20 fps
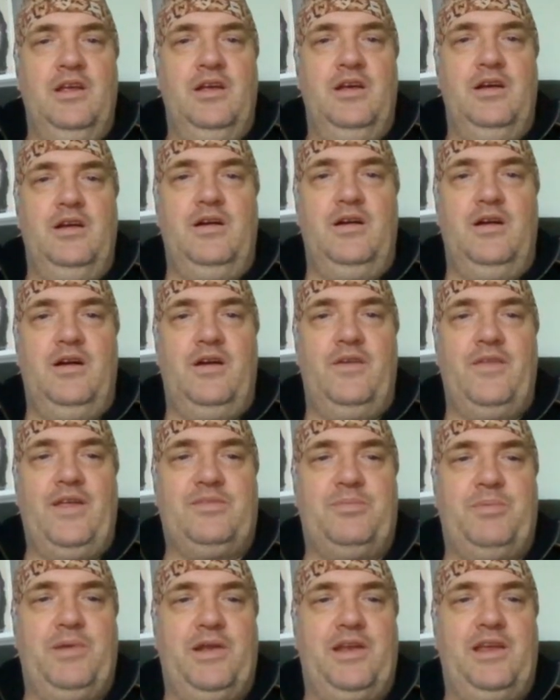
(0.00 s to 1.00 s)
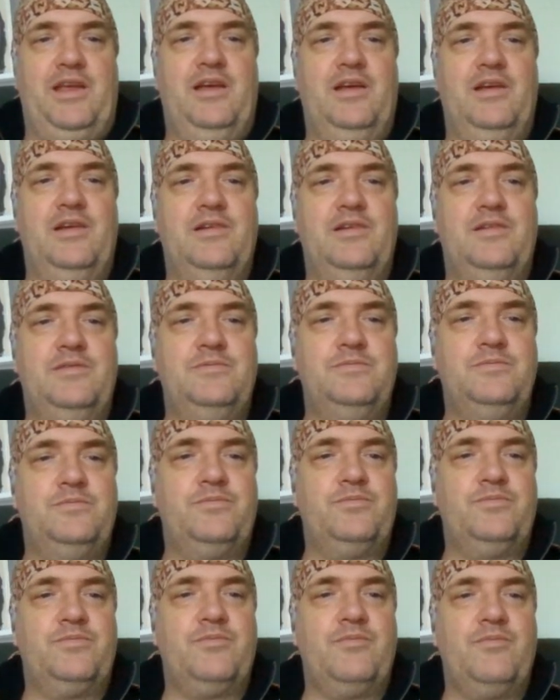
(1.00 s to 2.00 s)
Oh, that's a pity.
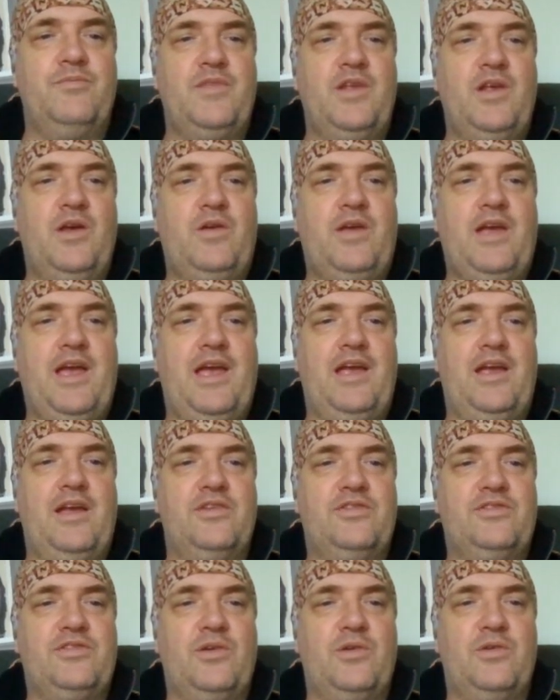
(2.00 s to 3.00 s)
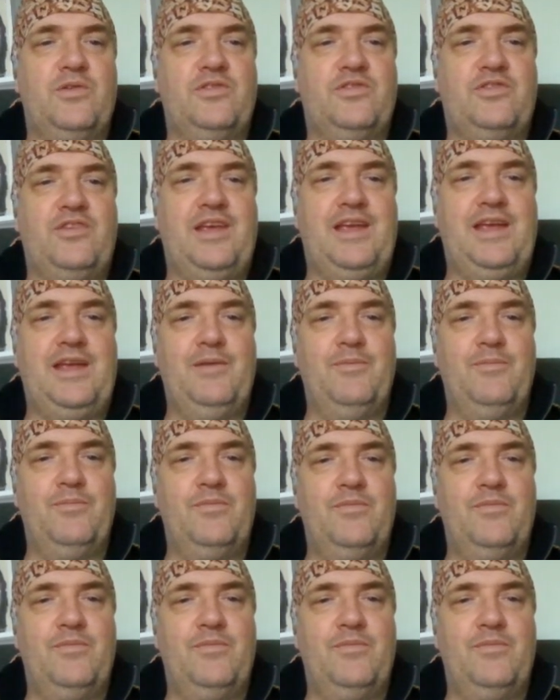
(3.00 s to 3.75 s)
Okay, so Z.